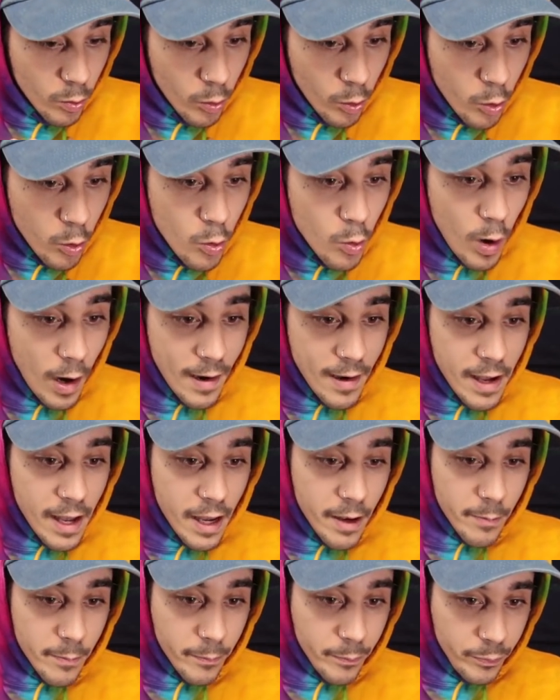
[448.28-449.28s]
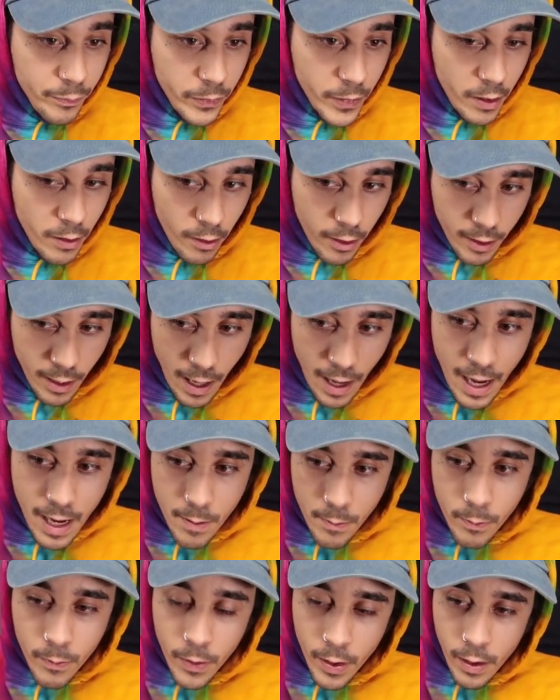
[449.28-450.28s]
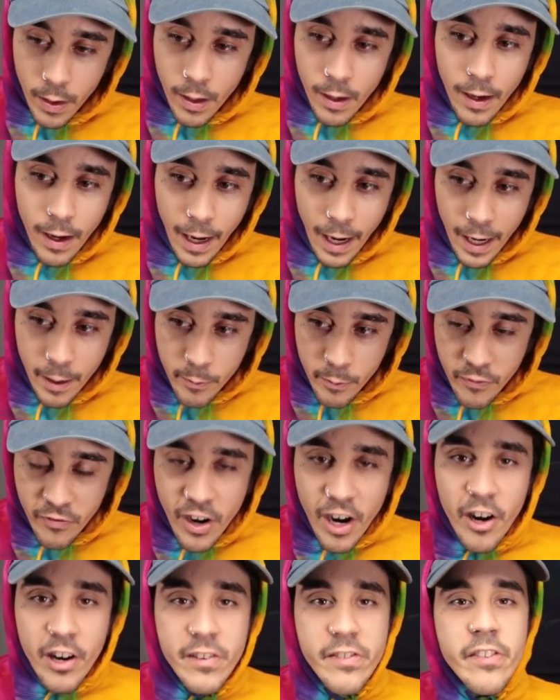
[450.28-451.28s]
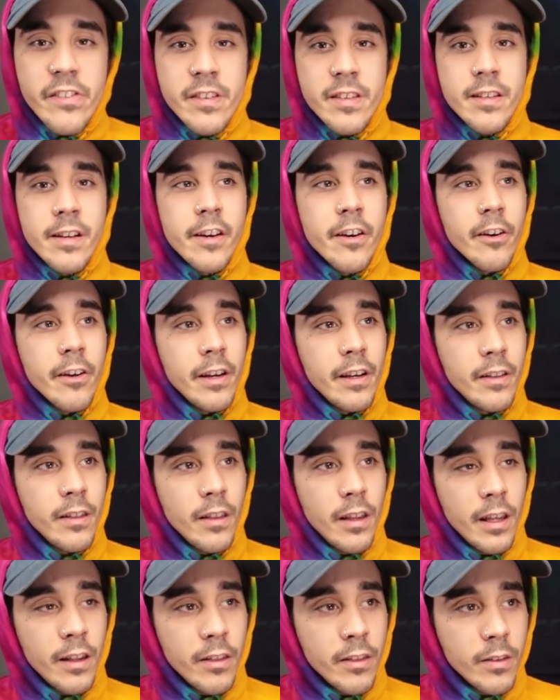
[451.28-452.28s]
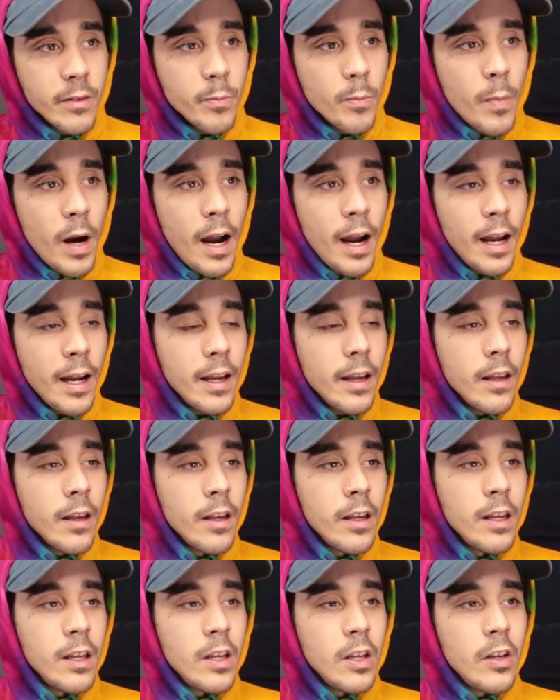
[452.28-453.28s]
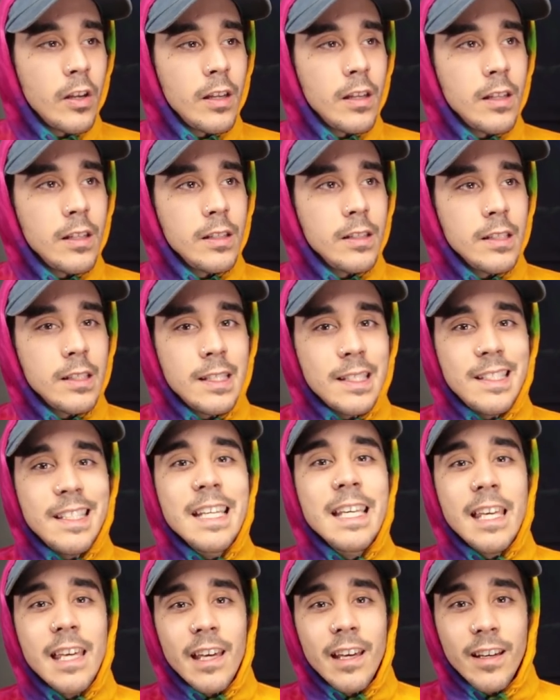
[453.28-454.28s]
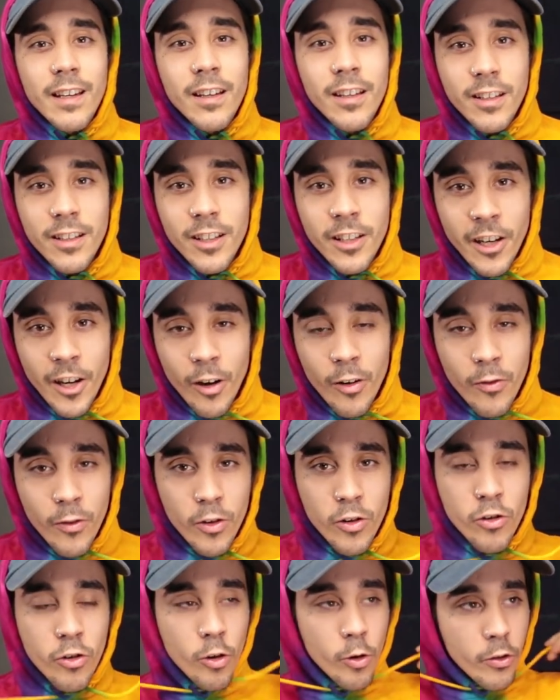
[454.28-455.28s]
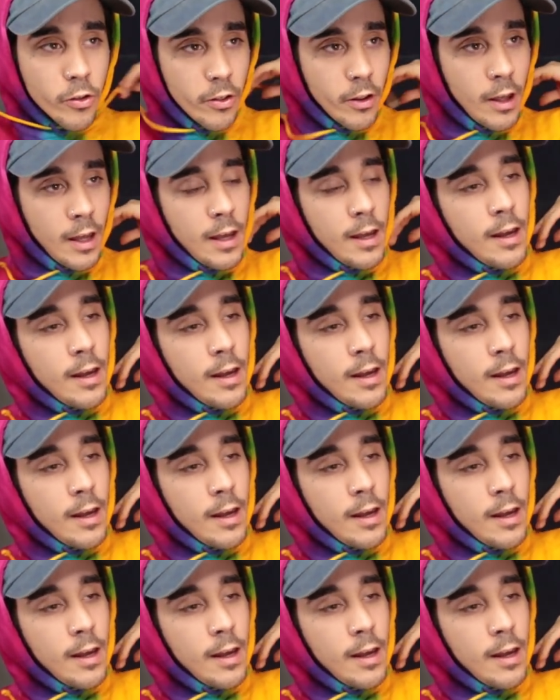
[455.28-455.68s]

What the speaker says: who I am. Like I'm very sincere in my seeking, you know, for truth.